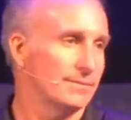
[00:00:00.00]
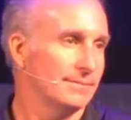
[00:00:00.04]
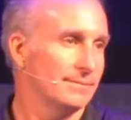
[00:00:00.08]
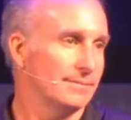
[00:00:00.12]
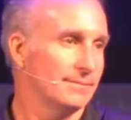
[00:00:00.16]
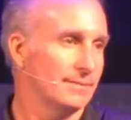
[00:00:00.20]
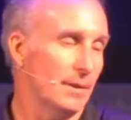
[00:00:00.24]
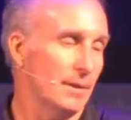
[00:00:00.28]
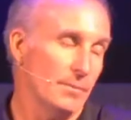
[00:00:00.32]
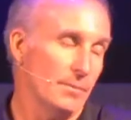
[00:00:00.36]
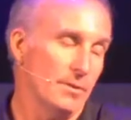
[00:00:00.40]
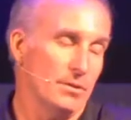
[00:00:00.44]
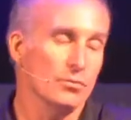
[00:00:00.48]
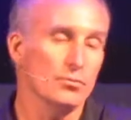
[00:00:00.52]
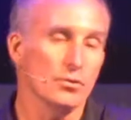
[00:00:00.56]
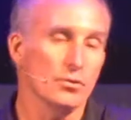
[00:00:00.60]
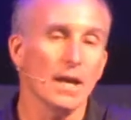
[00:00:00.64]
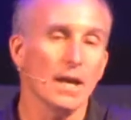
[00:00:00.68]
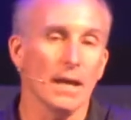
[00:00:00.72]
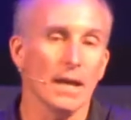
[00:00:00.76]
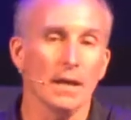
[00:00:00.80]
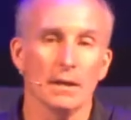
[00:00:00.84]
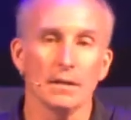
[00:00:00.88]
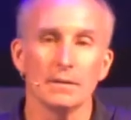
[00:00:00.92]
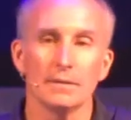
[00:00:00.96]
I mean, you
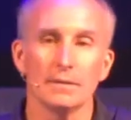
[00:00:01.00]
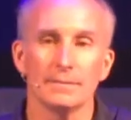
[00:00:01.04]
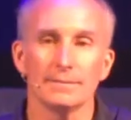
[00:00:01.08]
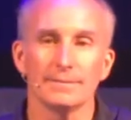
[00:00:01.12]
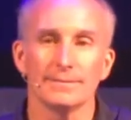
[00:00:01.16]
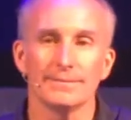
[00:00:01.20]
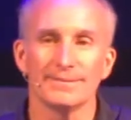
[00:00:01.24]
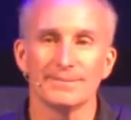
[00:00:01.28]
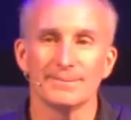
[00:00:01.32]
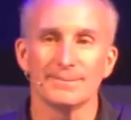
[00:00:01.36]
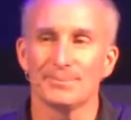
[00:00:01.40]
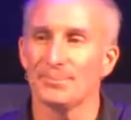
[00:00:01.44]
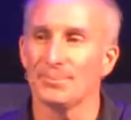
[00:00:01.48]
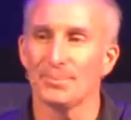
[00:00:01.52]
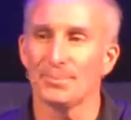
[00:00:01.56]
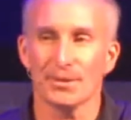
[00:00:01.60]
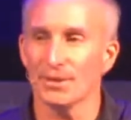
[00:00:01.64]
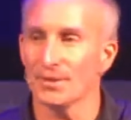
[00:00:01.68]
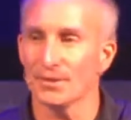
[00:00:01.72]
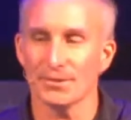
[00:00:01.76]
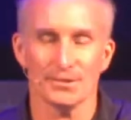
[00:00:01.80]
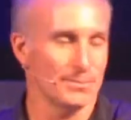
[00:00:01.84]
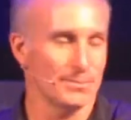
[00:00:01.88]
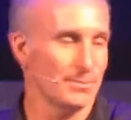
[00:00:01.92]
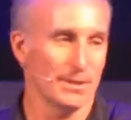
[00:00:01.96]
can, but it
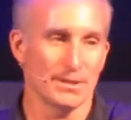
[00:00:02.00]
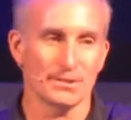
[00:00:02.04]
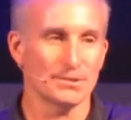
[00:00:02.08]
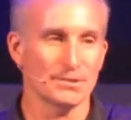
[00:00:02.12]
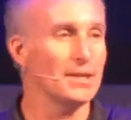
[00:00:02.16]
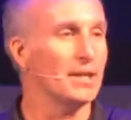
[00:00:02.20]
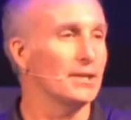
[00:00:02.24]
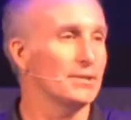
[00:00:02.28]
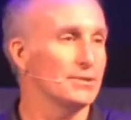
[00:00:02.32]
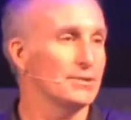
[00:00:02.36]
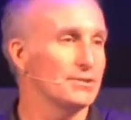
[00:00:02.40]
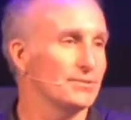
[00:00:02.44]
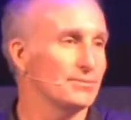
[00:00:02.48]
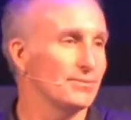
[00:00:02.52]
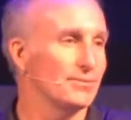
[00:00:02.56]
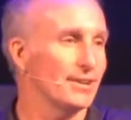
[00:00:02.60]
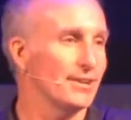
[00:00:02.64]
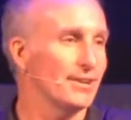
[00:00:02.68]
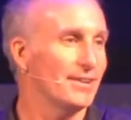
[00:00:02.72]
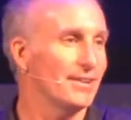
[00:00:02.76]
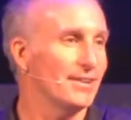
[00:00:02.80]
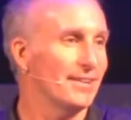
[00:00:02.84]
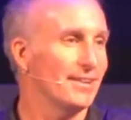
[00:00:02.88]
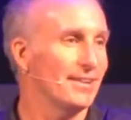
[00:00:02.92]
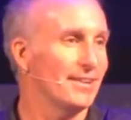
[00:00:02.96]
doesn't make sense,
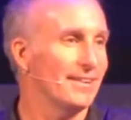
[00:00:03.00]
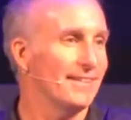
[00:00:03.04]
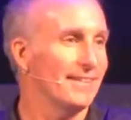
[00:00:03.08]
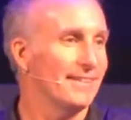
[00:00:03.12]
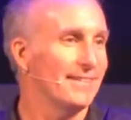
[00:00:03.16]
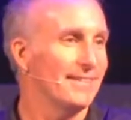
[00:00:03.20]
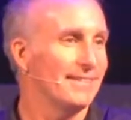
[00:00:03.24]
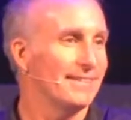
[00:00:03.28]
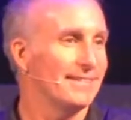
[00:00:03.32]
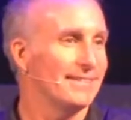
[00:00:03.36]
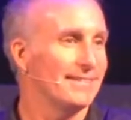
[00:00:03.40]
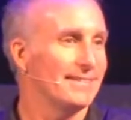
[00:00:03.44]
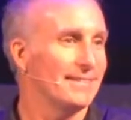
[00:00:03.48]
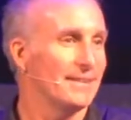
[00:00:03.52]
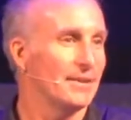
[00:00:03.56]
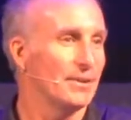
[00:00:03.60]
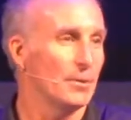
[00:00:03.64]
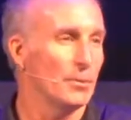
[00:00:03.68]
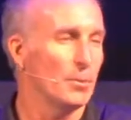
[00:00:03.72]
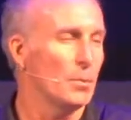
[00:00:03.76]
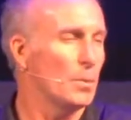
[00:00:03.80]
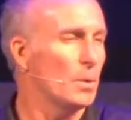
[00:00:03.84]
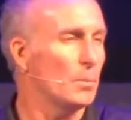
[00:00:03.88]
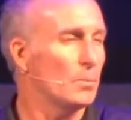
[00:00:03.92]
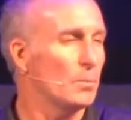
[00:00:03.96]
right? It
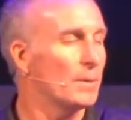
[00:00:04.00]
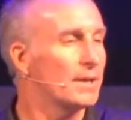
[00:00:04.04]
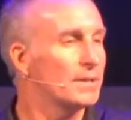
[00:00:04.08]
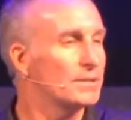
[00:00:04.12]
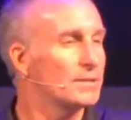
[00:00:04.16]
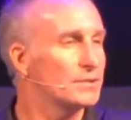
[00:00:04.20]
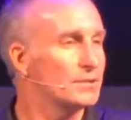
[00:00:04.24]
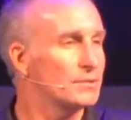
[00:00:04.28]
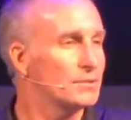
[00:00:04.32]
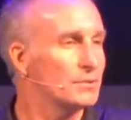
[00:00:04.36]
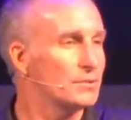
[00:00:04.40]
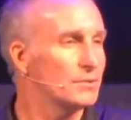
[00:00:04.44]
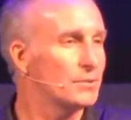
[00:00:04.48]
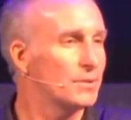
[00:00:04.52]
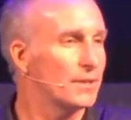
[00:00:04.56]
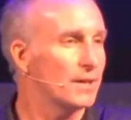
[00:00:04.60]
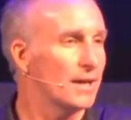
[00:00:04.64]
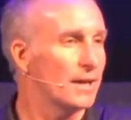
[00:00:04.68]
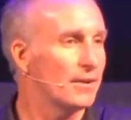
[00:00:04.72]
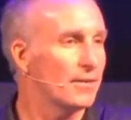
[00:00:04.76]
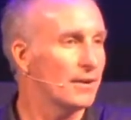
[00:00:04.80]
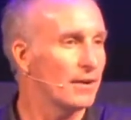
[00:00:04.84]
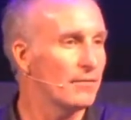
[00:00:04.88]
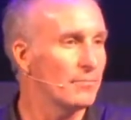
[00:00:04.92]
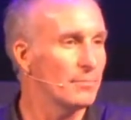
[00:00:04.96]
would make sense to do that.
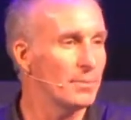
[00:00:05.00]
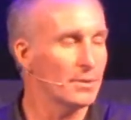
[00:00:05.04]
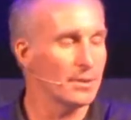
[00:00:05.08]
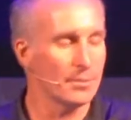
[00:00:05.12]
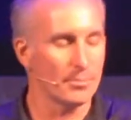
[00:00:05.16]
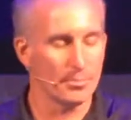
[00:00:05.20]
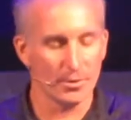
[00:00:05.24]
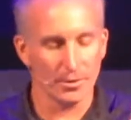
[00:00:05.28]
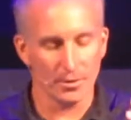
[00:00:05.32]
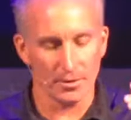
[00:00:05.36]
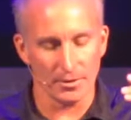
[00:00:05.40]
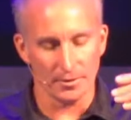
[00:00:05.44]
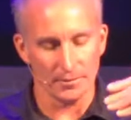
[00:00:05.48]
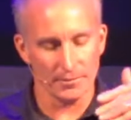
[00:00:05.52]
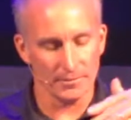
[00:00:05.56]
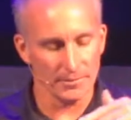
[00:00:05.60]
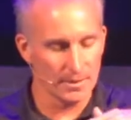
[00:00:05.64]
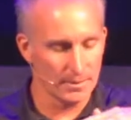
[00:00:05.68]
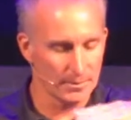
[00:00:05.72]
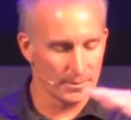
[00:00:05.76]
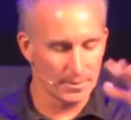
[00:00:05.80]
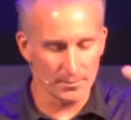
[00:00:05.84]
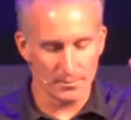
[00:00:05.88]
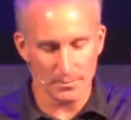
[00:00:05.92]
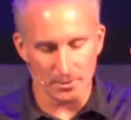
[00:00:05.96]
I, have been a part,
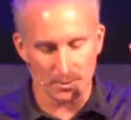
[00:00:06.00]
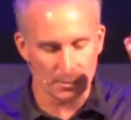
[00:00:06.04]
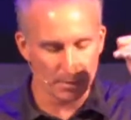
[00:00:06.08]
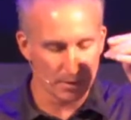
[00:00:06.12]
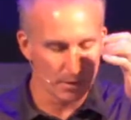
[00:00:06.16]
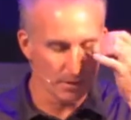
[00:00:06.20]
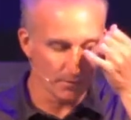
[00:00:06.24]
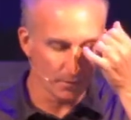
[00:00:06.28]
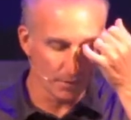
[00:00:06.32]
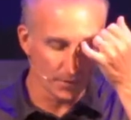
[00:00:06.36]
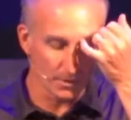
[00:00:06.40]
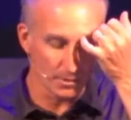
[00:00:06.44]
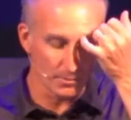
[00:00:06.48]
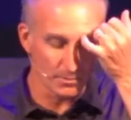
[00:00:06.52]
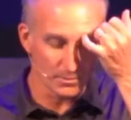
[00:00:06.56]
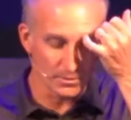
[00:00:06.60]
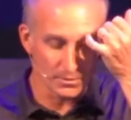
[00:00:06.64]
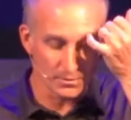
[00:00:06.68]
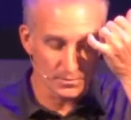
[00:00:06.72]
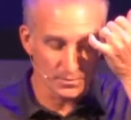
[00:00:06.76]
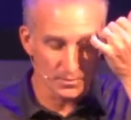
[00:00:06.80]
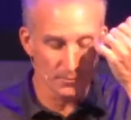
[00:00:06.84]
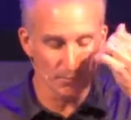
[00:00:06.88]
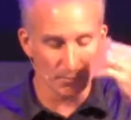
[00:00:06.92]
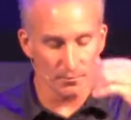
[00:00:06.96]
and many of you know, I was
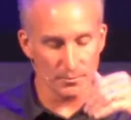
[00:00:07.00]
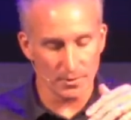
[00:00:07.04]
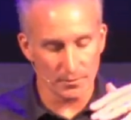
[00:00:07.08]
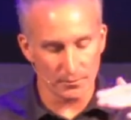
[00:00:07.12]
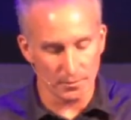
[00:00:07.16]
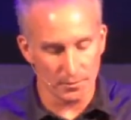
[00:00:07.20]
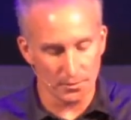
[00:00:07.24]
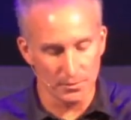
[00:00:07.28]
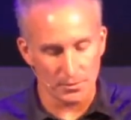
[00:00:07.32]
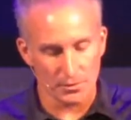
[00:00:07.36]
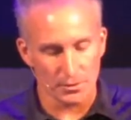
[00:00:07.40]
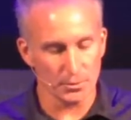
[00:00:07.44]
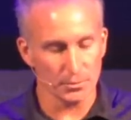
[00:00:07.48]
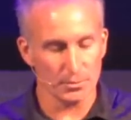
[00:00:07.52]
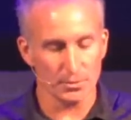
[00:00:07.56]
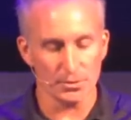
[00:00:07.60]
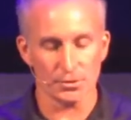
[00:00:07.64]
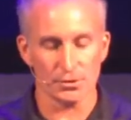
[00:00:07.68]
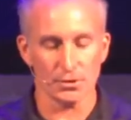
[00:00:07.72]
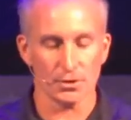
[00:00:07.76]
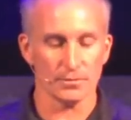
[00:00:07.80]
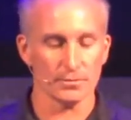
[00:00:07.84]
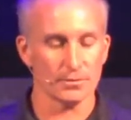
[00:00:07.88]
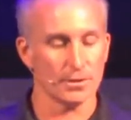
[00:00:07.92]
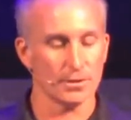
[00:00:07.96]
I volunteered with the
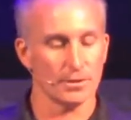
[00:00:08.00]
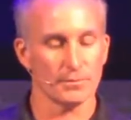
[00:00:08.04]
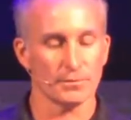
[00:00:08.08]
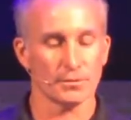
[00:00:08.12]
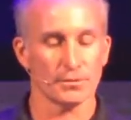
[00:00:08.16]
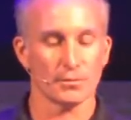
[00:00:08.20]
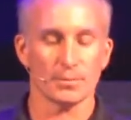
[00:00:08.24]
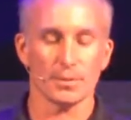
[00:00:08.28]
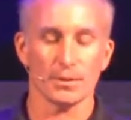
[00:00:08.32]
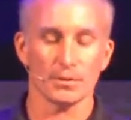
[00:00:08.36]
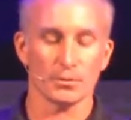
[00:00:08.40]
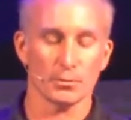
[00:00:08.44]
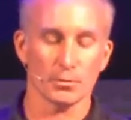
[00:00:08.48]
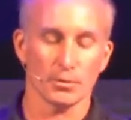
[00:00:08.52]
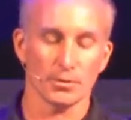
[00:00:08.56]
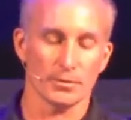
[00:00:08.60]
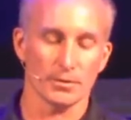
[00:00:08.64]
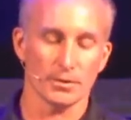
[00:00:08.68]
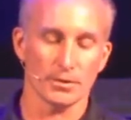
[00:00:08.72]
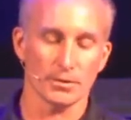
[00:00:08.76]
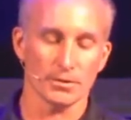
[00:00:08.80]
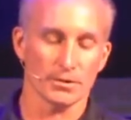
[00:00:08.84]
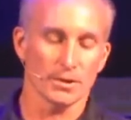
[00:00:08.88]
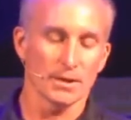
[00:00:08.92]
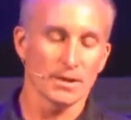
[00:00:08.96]
sheriff's office for about 12
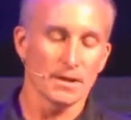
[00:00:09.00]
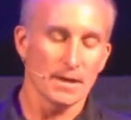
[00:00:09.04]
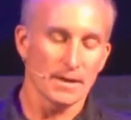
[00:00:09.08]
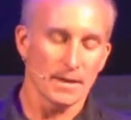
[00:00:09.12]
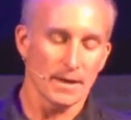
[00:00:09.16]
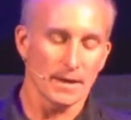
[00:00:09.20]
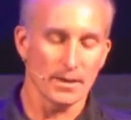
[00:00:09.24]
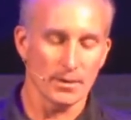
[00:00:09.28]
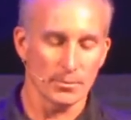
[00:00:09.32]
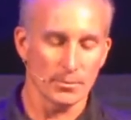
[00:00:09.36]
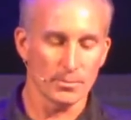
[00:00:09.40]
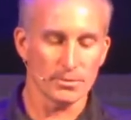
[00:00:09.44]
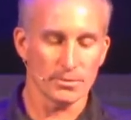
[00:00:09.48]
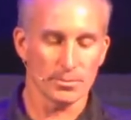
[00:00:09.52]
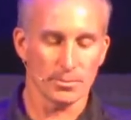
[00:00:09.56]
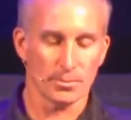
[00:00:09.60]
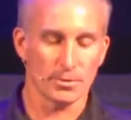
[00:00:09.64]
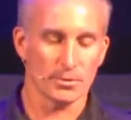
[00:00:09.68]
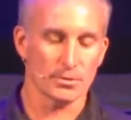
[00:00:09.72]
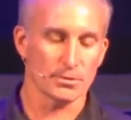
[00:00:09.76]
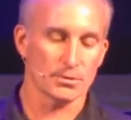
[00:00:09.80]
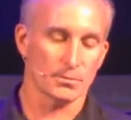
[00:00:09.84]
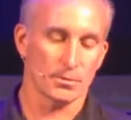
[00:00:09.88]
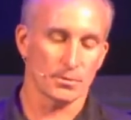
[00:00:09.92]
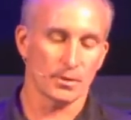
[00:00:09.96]
years, and there was a
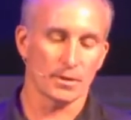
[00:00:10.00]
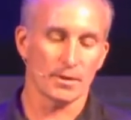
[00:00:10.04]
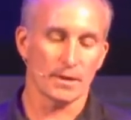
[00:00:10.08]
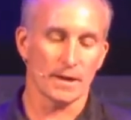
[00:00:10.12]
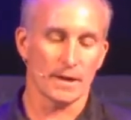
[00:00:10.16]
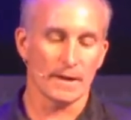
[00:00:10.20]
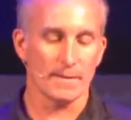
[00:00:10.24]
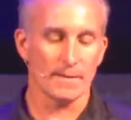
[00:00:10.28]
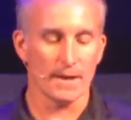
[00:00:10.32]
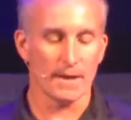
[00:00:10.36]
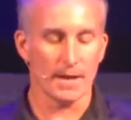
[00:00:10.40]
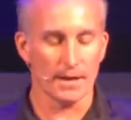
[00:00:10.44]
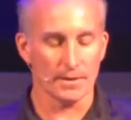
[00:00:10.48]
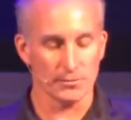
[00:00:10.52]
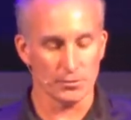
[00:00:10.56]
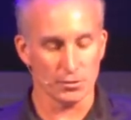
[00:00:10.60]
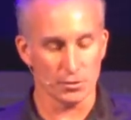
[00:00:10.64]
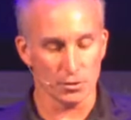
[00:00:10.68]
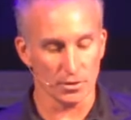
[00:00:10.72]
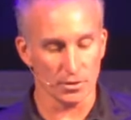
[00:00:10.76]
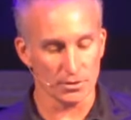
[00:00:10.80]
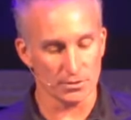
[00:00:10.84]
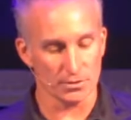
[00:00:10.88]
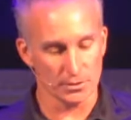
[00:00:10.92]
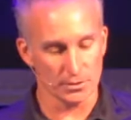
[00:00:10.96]
person one night that had
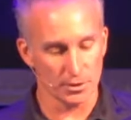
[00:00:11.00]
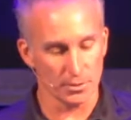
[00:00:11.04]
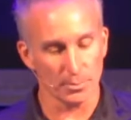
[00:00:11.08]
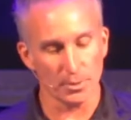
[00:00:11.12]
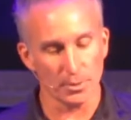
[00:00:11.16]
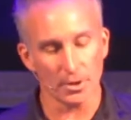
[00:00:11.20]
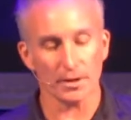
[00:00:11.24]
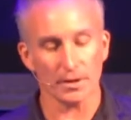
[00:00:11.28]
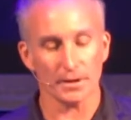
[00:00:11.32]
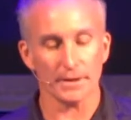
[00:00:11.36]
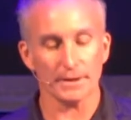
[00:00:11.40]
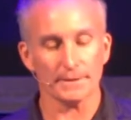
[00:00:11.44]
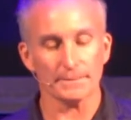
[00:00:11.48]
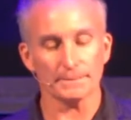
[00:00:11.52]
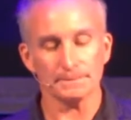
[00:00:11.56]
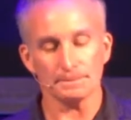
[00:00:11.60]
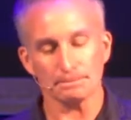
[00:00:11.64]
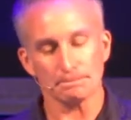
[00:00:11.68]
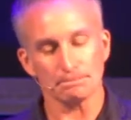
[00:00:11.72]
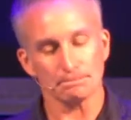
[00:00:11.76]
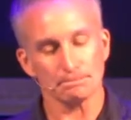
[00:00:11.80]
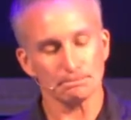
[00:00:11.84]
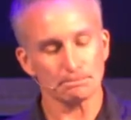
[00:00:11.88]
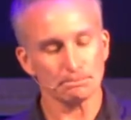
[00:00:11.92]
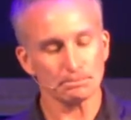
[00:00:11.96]
drugs in their pocket,
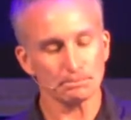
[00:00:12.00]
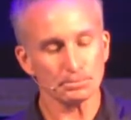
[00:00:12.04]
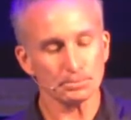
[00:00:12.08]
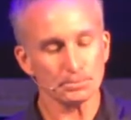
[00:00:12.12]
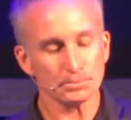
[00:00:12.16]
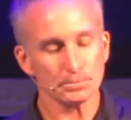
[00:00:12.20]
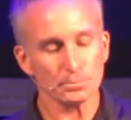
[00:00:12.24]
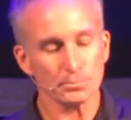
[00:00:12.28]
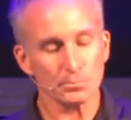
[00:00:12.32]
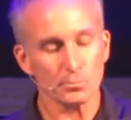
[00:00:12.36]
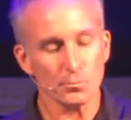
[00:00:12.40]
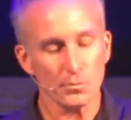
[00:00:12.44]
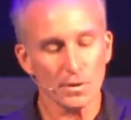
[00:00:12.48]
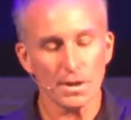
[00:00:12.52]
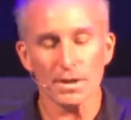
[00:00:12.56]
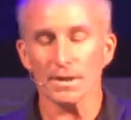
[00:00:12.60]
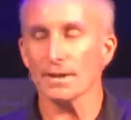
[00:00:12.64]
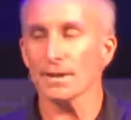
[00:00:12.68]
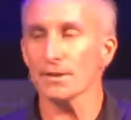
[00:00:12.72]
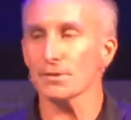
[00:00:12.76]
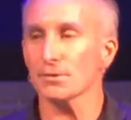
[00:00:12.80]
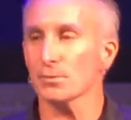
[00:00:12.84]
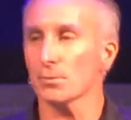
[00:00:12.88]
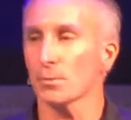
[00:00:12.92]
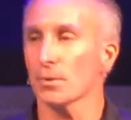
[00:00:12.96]
and
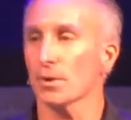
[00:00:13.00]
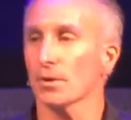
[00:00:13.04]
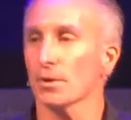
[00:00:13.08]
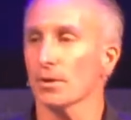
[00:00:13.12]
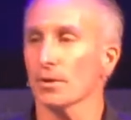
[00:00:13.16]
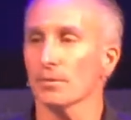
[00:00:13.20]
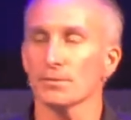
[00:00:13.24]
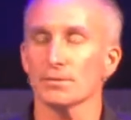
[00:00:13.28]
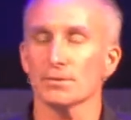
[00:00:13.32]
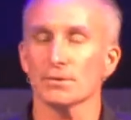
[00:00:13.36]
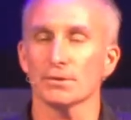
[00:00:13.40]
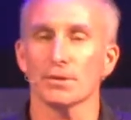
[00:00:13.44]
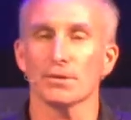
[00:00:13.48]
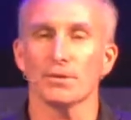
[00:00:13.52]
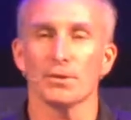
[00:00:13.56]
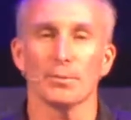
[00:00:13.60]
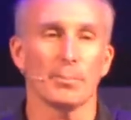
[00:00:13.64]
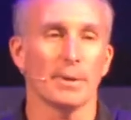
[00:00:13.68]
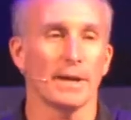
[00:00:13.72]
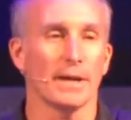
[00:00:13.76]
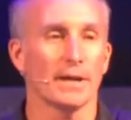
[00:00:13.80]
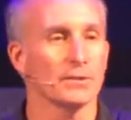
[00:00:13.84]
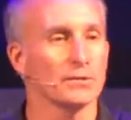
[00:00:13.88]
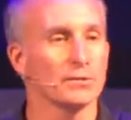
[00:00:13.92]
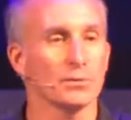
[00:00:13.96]
guess what? All of a sudden, the
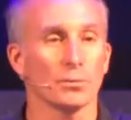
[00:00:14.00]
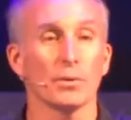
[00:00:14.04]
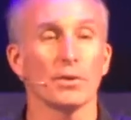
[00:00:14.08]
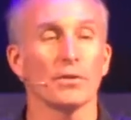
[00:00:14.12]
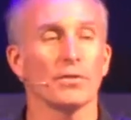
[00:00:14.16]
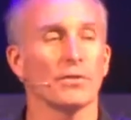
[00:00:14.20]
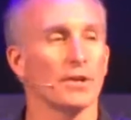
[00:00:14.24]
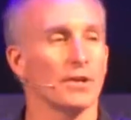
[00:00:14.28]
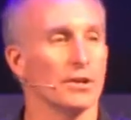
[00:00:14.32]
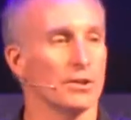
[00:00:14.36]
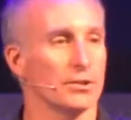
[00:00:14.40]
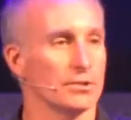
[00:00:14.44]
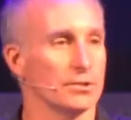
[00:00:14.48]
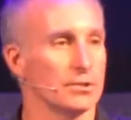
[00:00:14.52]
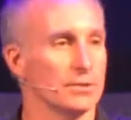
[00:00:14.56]
pants weren't theirs.